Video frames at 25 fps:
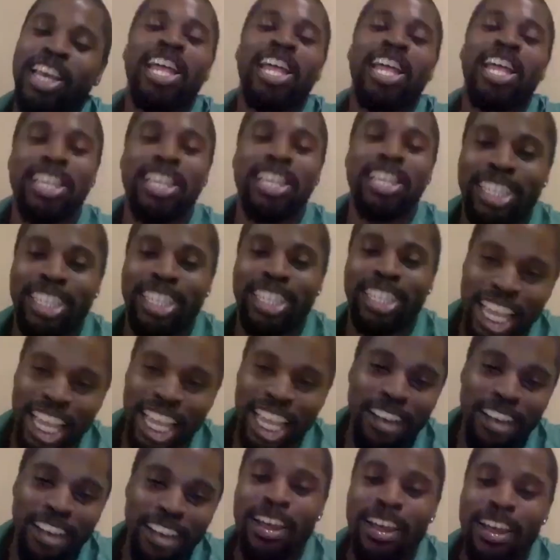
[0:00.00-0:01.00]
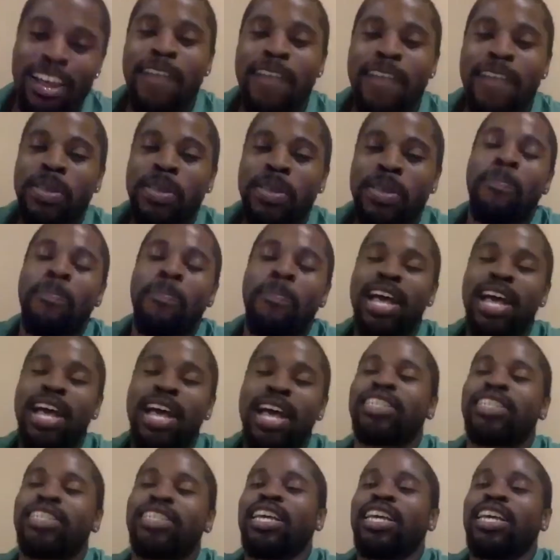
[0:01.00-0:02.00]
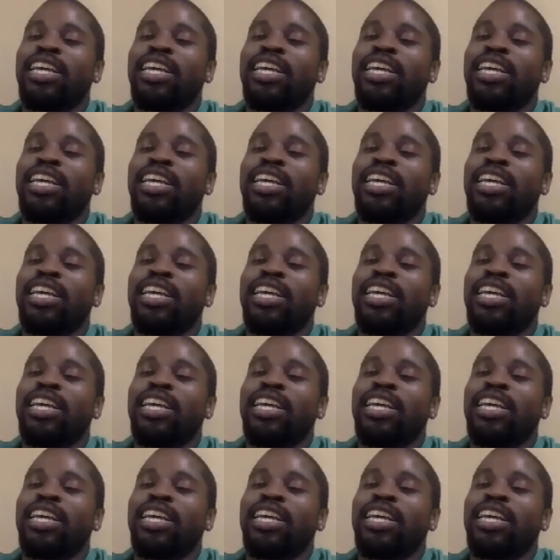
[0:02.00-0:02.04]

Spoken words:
is still the best